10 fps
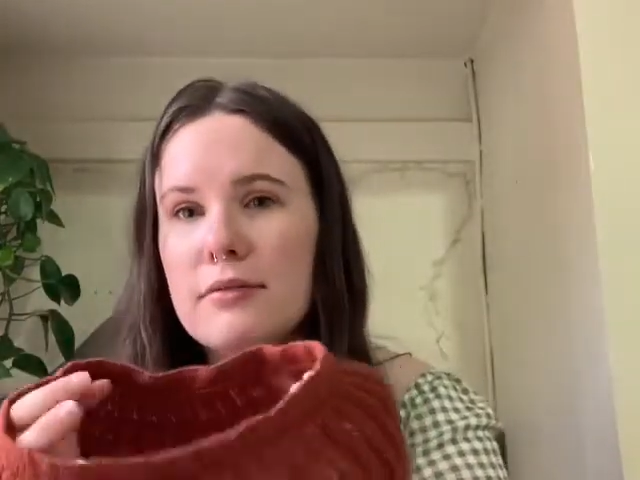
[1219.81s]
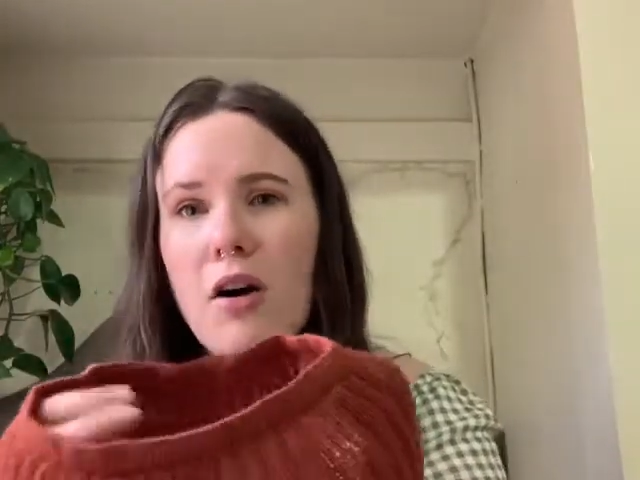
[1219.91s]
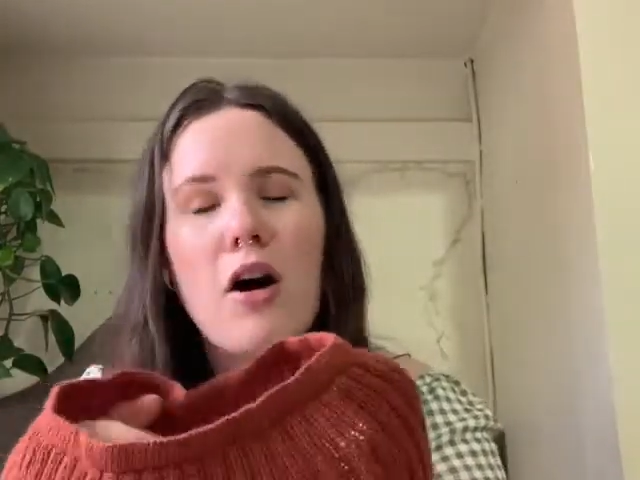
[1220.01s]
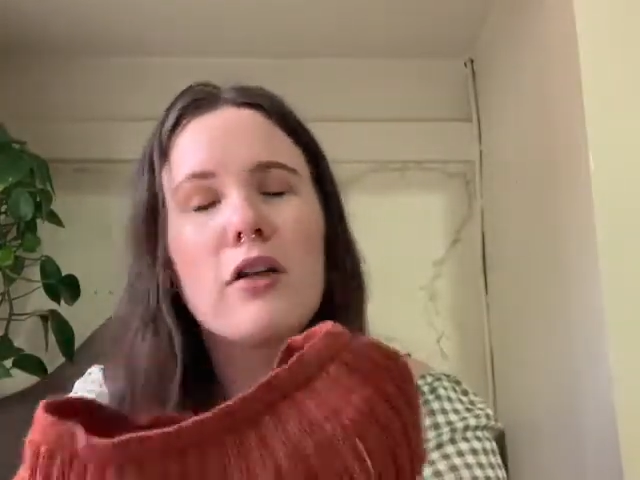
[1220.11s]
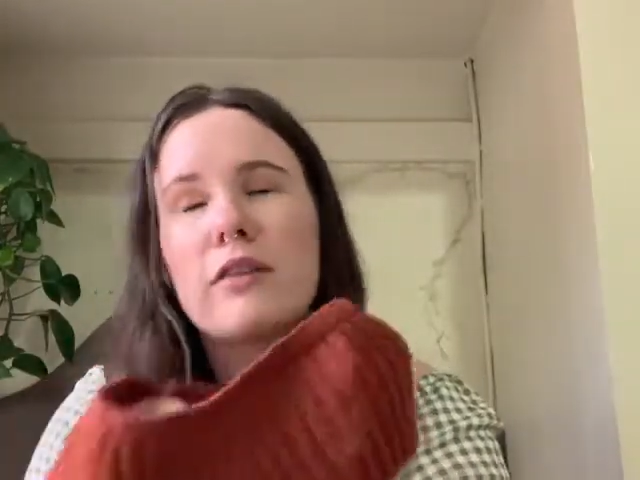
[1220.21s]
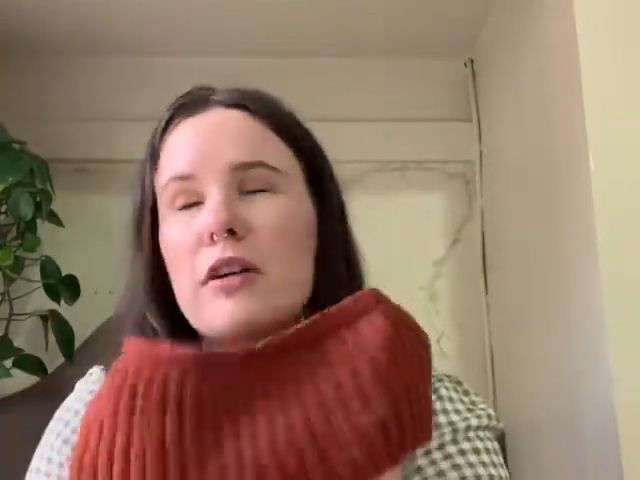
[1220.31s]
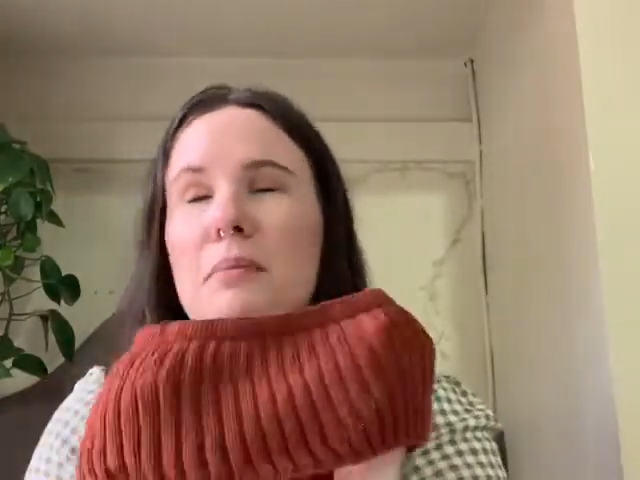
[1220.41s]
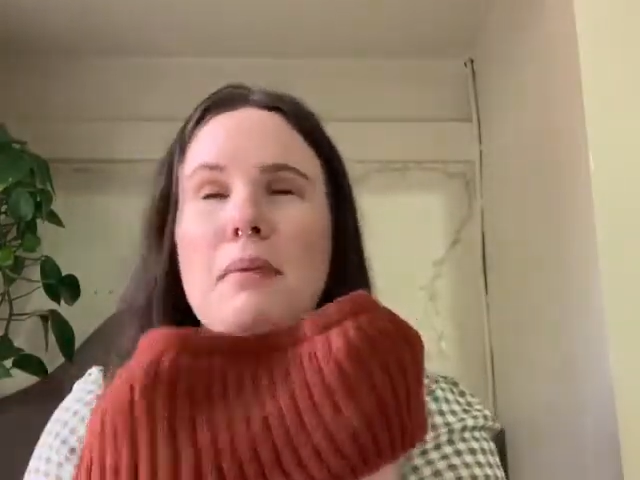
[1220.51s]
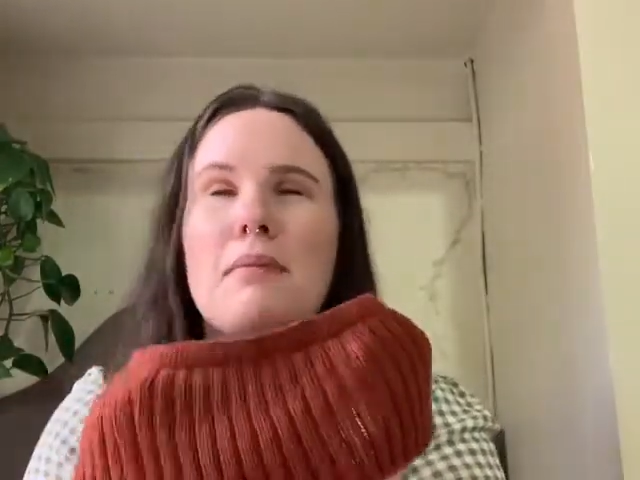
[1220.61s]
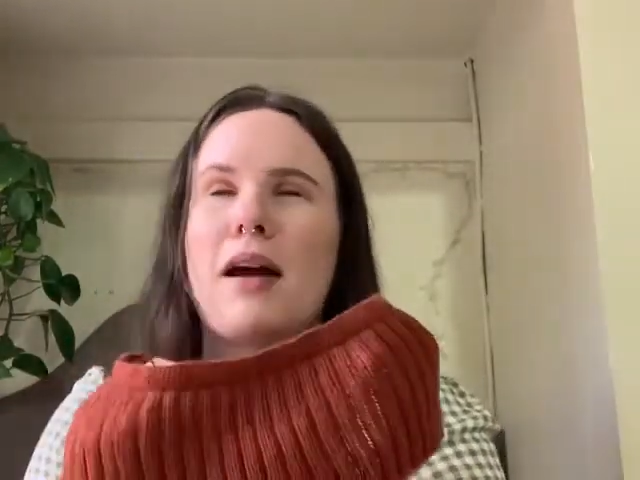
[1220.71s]
All of her,
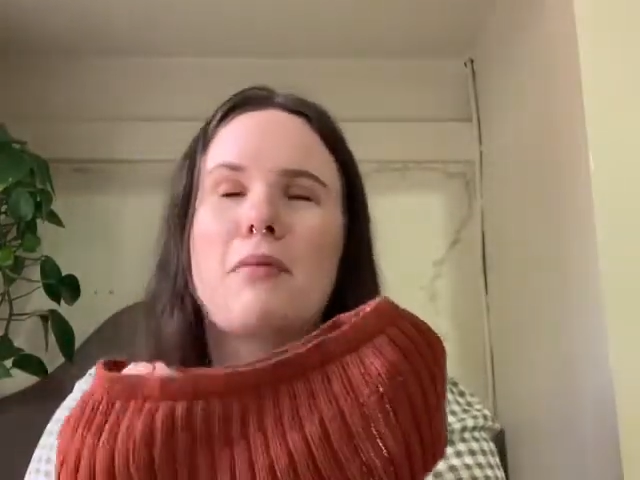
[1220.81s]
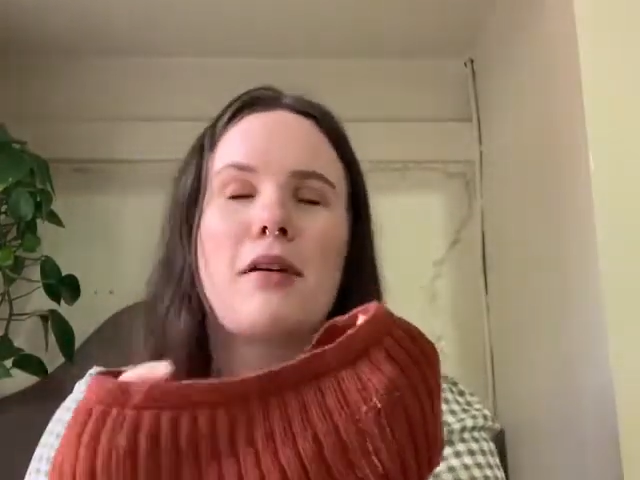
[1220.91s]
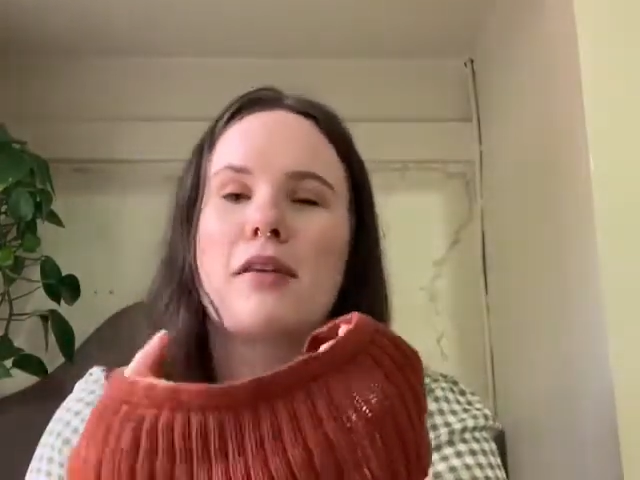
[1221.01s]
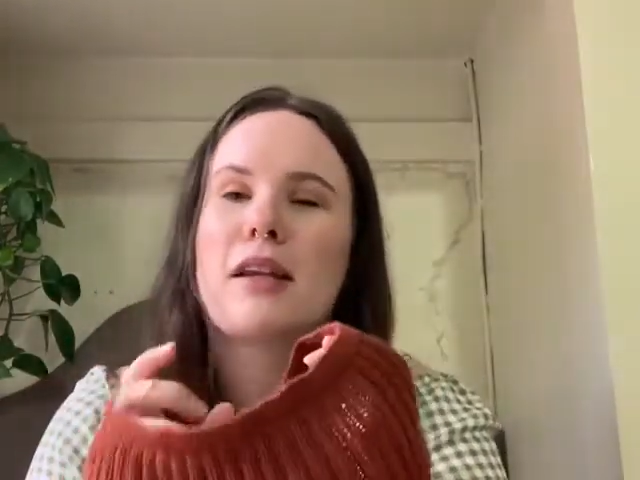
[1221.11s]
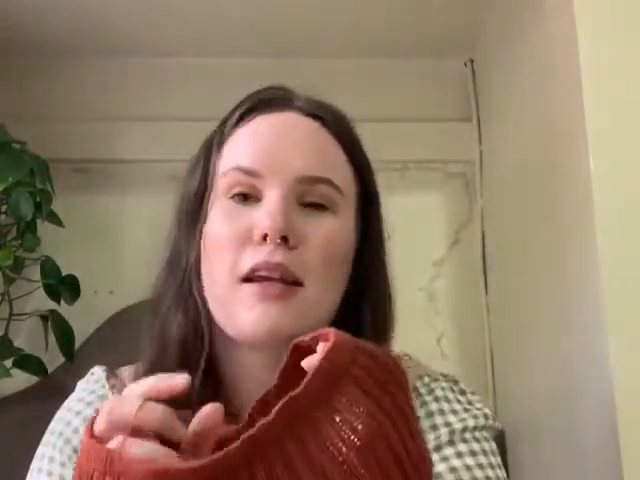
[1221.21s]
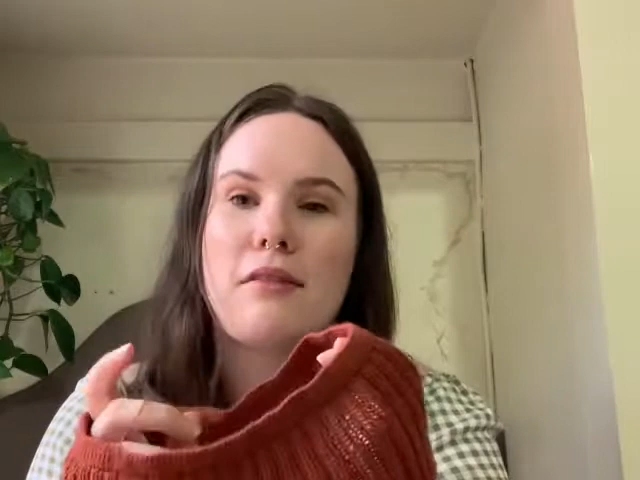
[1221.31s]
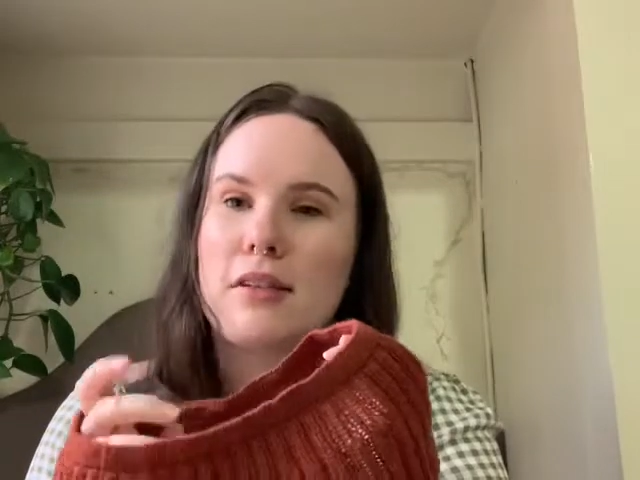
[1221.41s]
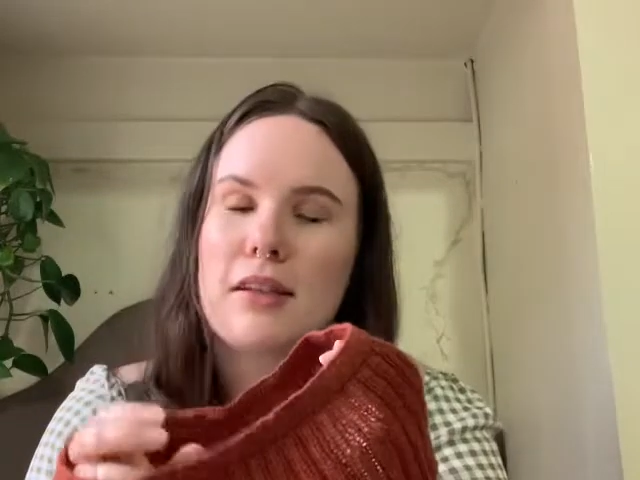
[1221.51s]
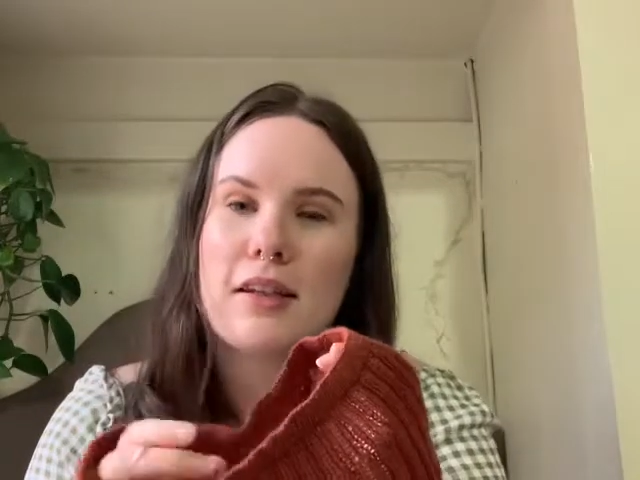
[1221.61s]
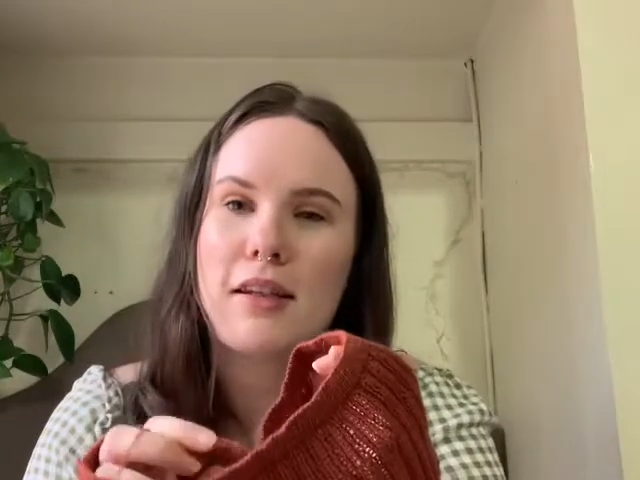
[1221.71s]
I want to knit
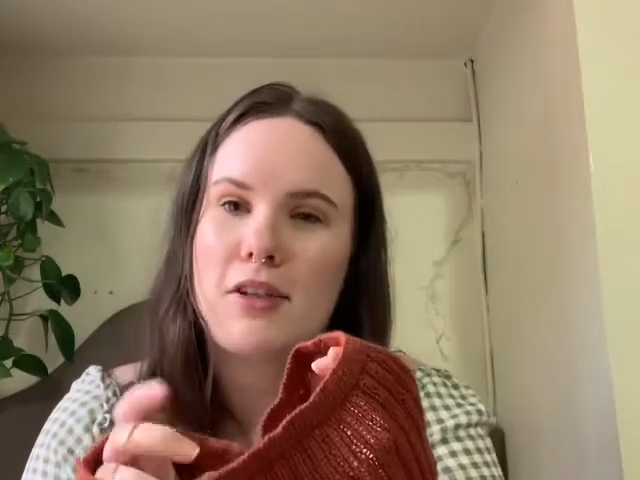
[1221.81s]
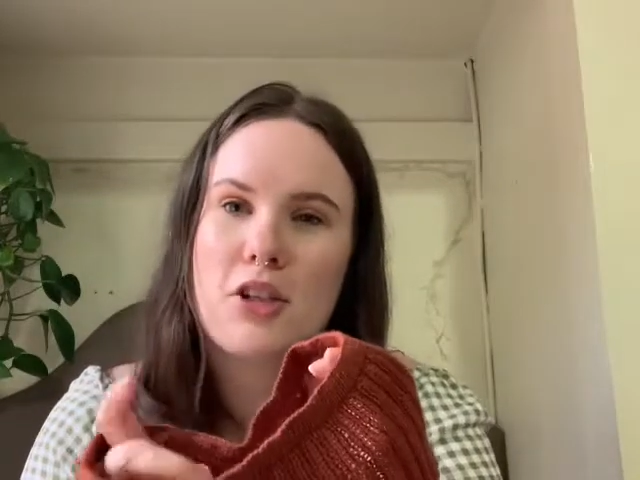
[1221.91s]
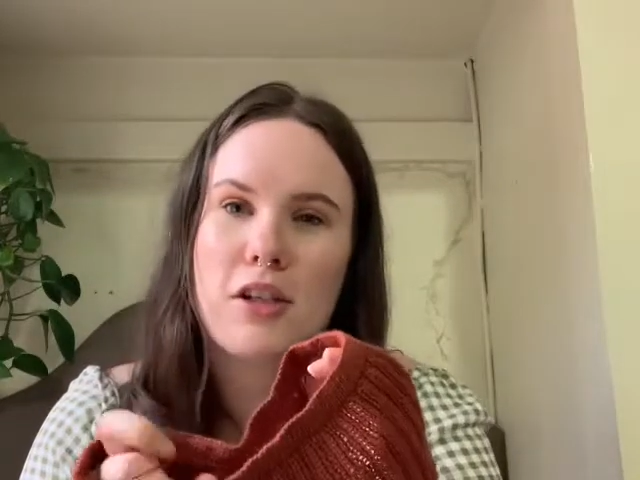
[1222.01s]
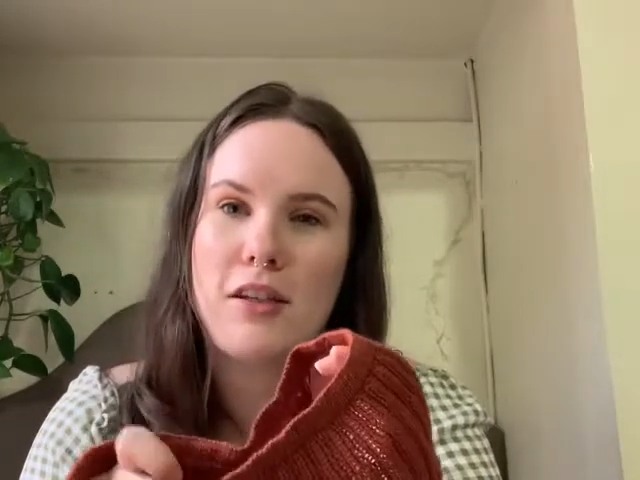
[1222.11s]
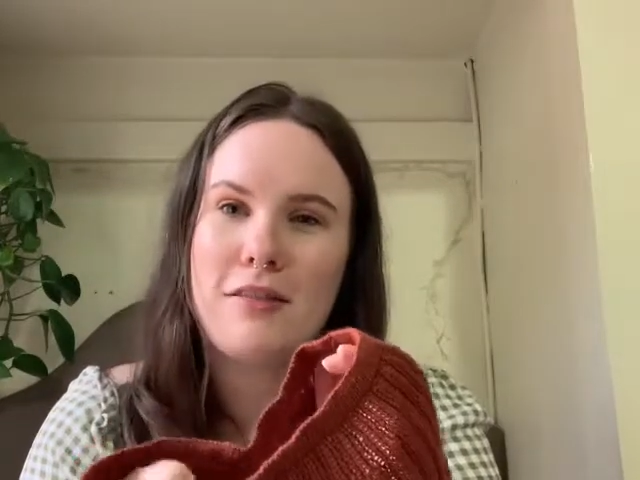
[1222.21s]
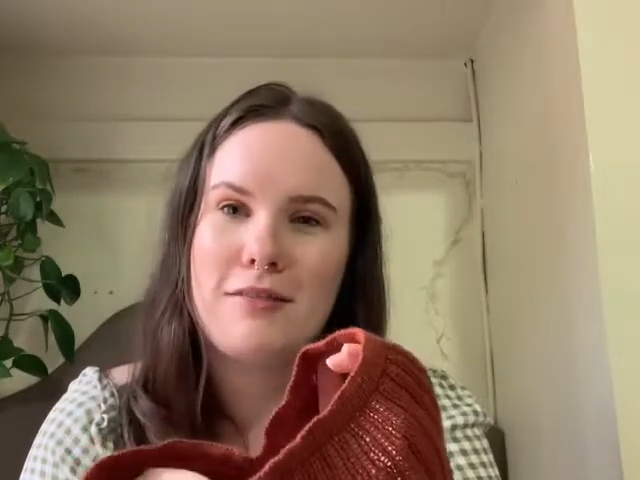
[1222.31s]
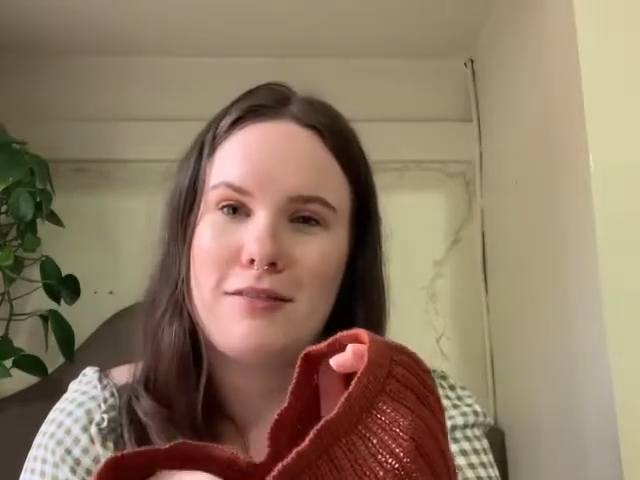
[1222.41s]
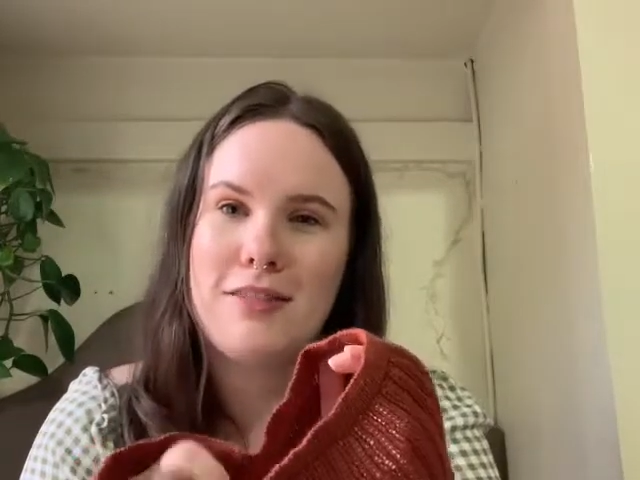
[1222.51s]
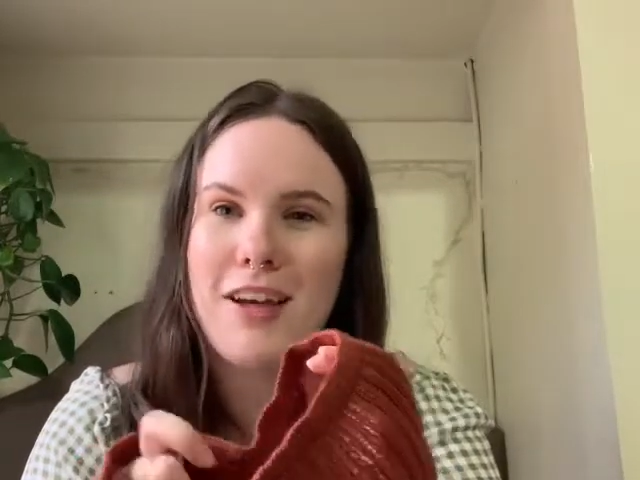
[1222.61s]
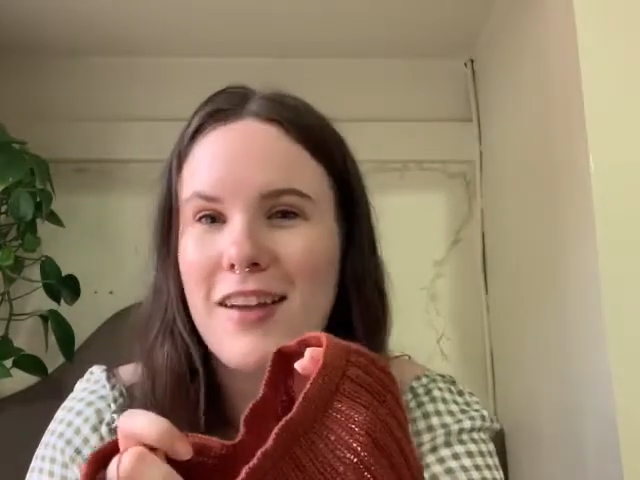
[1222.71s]
everything that she
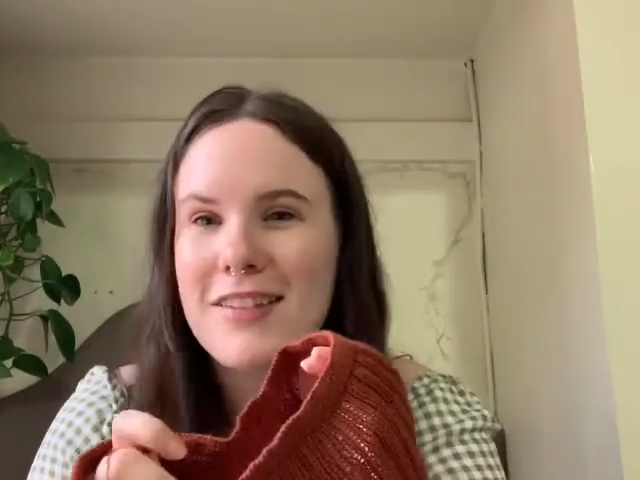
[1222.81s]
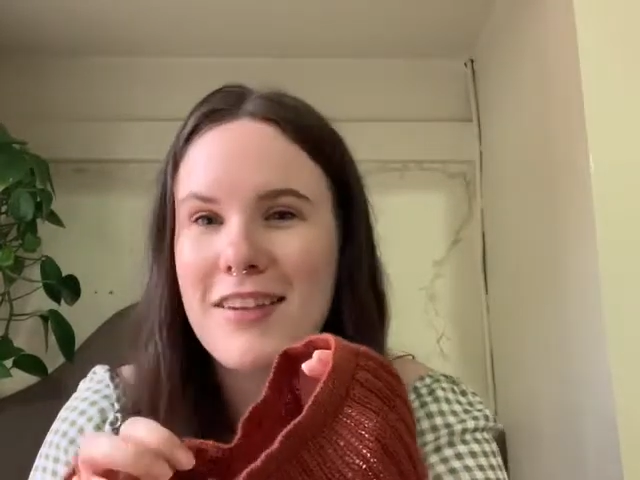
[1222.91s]
does,